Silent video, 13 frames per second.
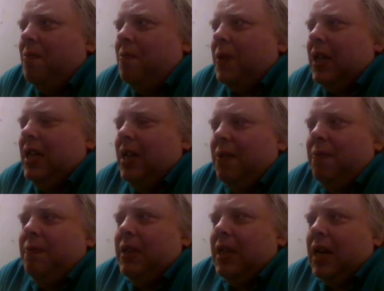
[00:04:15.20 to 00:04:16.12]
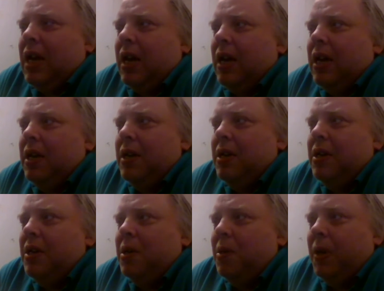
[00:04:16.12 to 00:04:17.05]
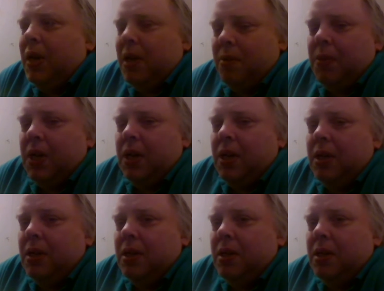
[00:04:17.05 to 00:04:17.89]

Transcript: forgive the guy who hit me?